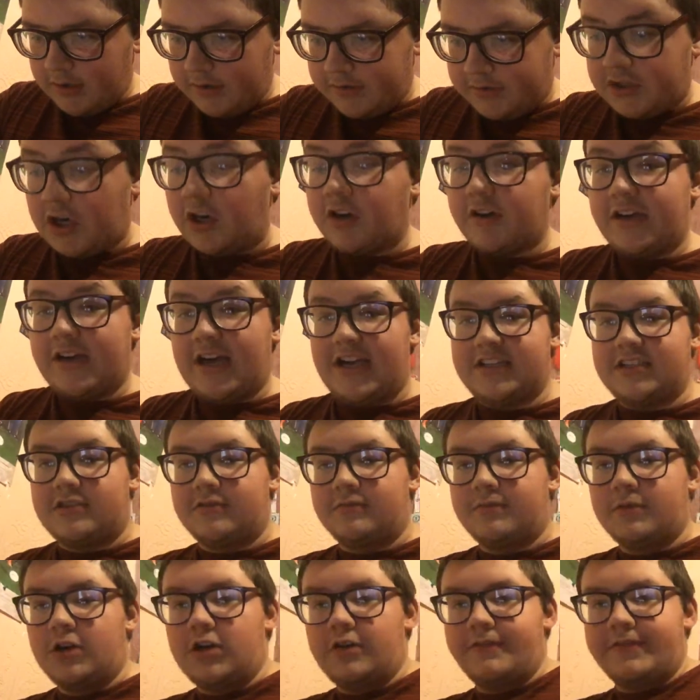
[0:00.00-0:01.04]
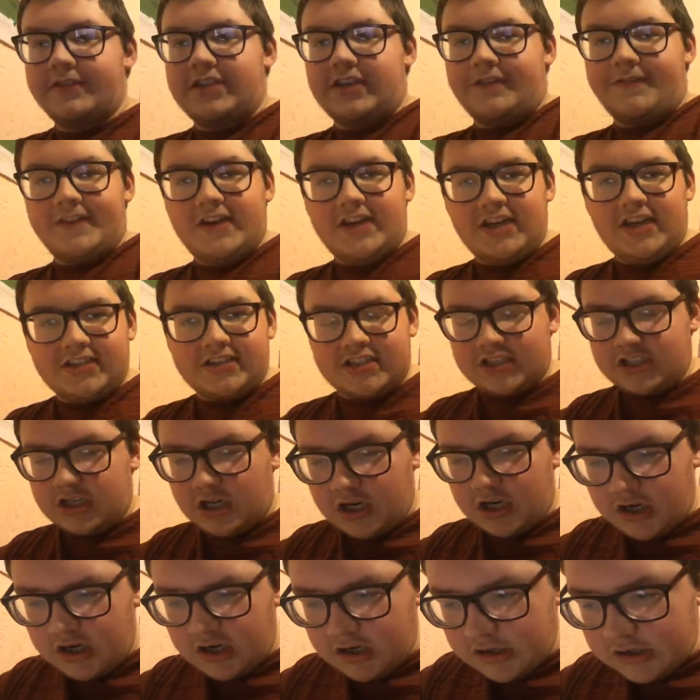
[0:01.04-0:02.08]
Doncaster Rovers. I think that's an
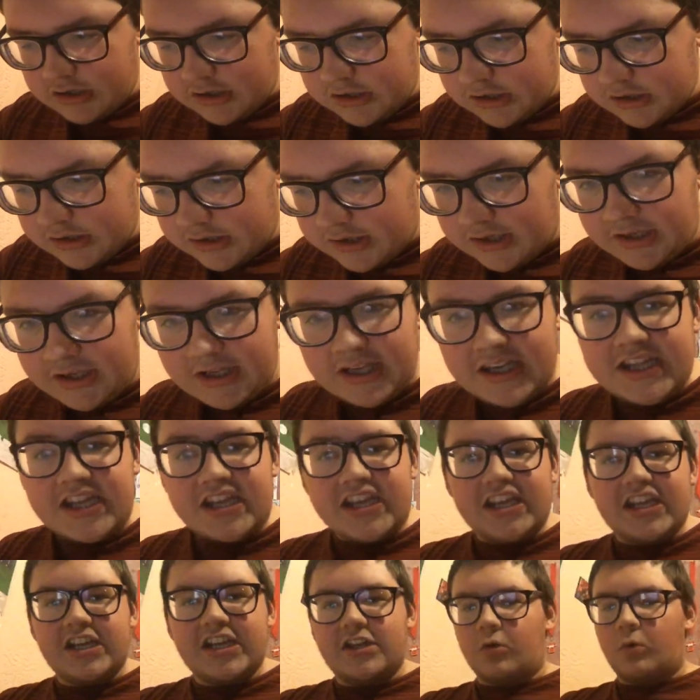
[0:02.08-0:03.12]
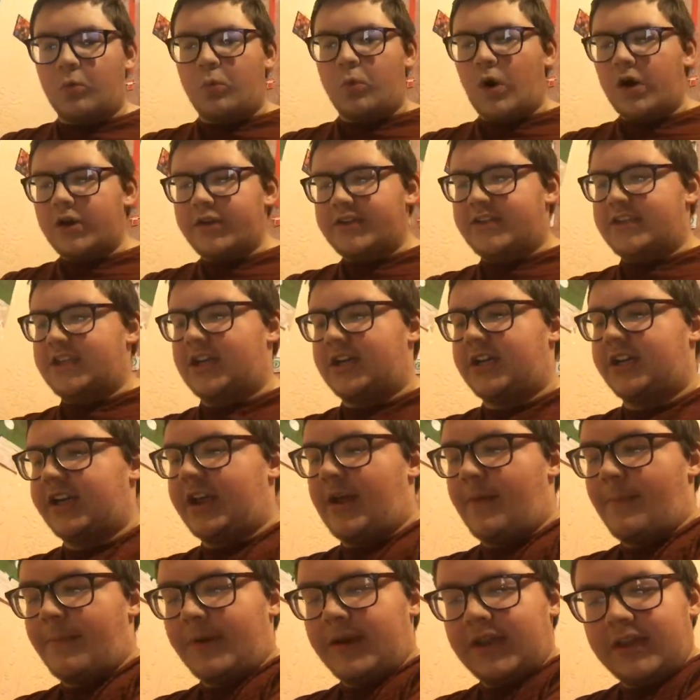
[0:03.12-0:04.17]
all League One tie.
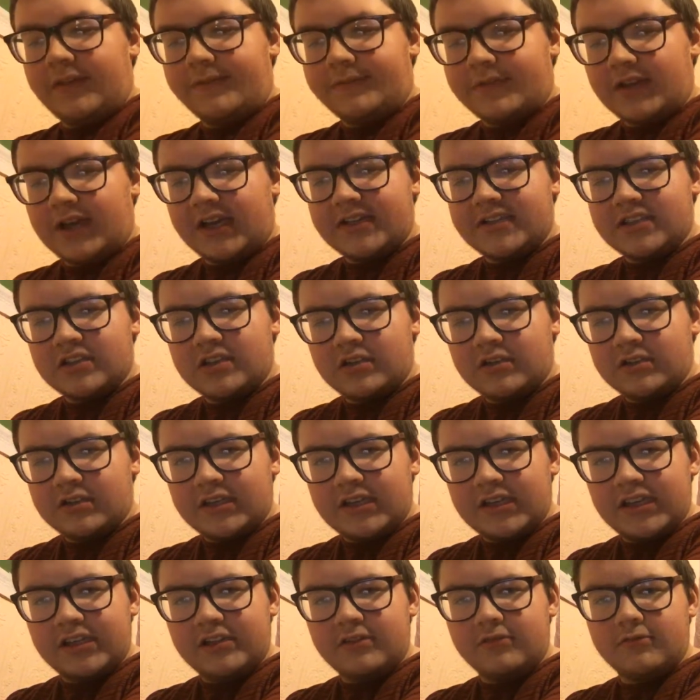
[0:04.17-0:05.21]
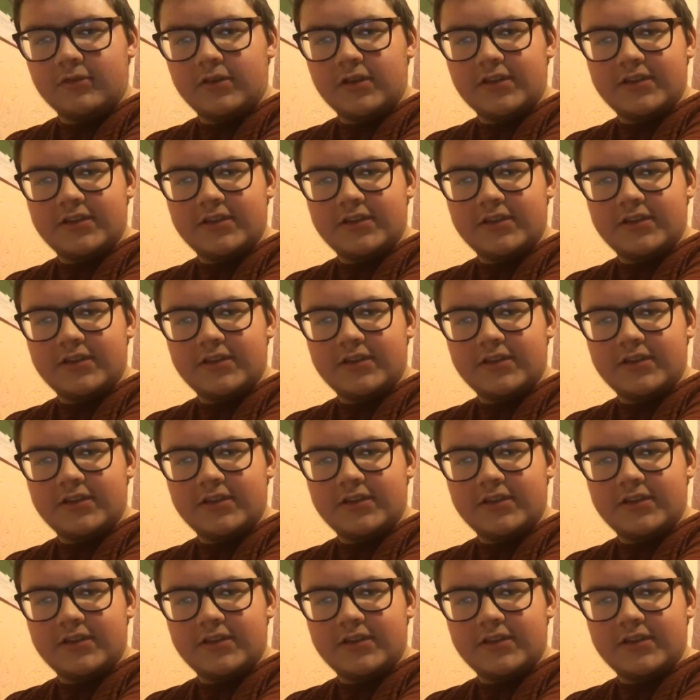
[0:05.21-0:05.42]
I believe that is an all league.